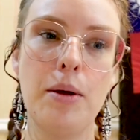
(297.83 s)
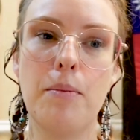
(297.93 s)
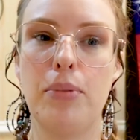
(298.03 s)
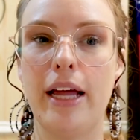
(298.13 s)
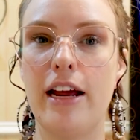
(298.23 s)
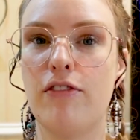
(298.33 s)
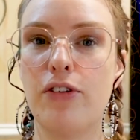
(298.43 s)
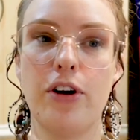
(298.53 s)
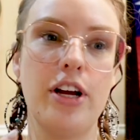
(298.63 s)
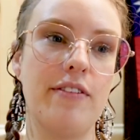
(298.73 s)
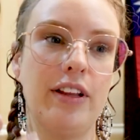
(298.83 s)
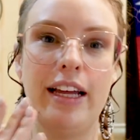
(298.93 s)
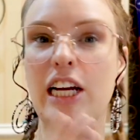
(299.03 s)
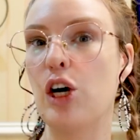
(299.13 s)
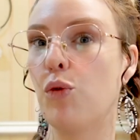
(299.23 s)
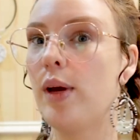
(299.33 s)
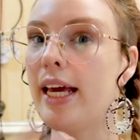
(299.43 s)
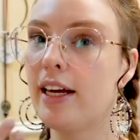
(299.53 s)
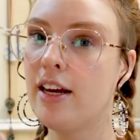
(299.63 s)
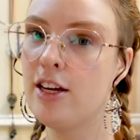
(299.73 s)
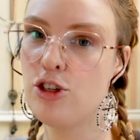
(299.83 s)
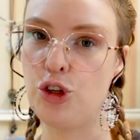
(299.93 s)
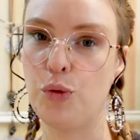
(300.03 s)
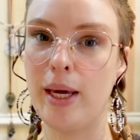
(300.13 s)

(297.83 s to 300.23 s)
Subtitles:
plan for even like a week 2